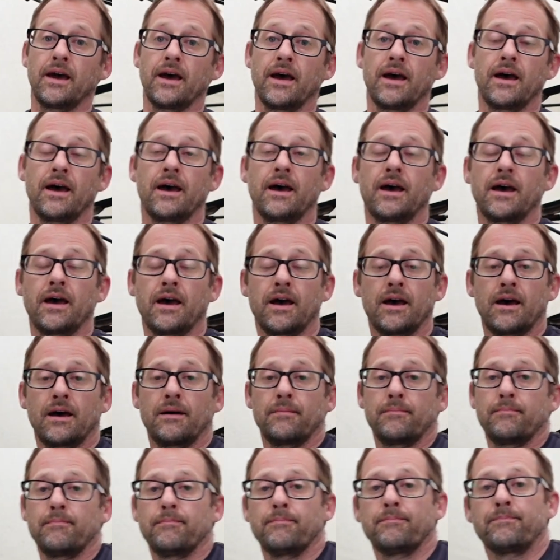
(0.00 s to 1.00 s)

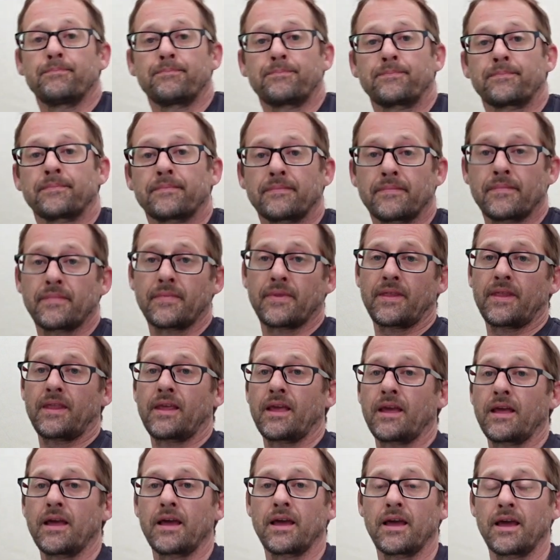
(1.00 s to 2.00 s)

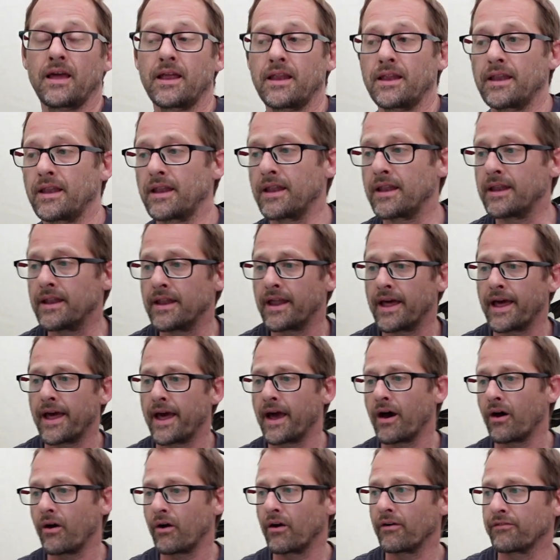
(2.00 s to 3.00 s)

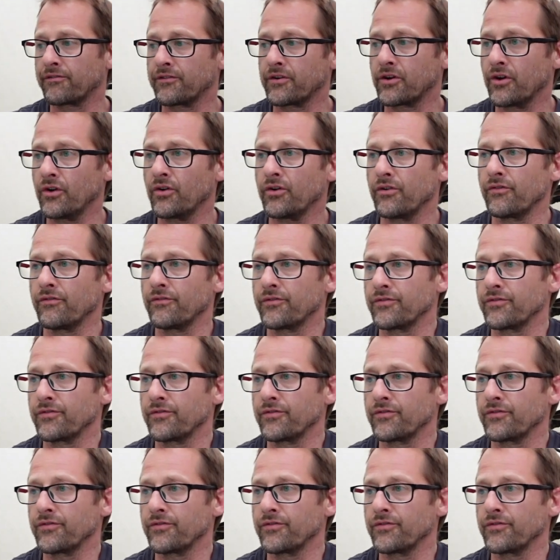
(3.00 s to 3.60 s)
Now I've got